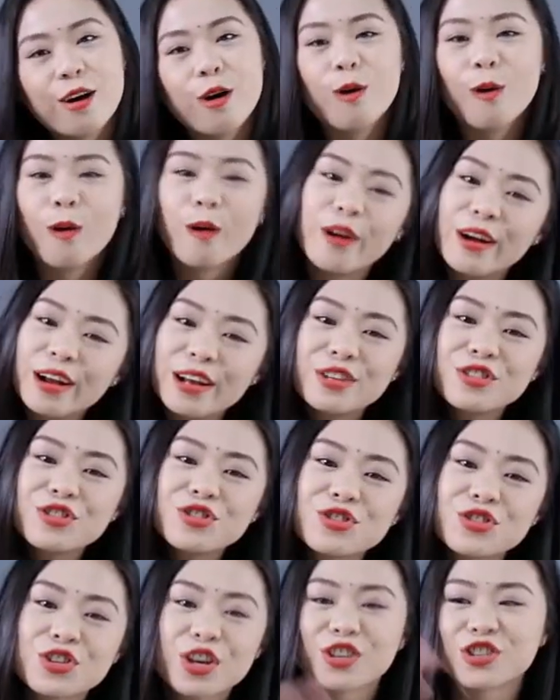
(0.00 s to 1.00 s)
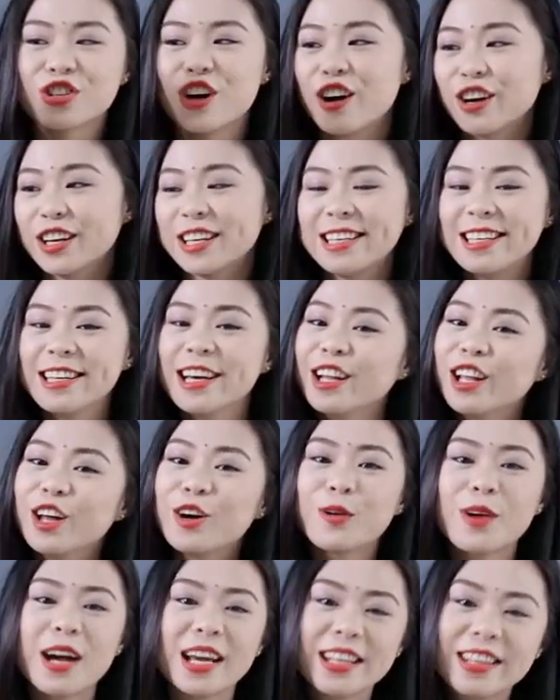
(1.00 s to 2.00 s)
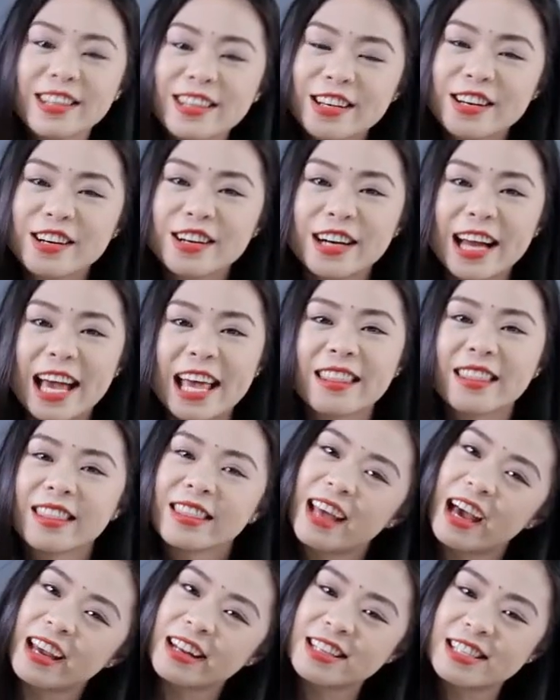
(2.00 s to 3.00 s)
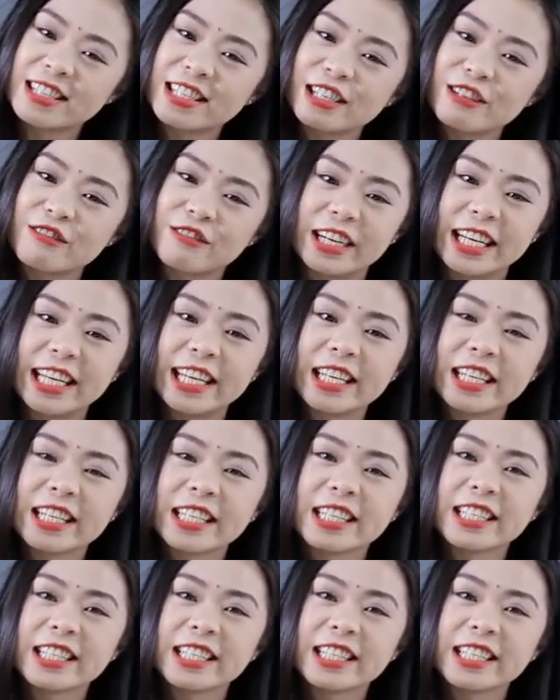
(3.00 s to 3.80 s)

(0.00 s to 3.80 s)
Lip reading: orange, dark yellow right here, and light sea green.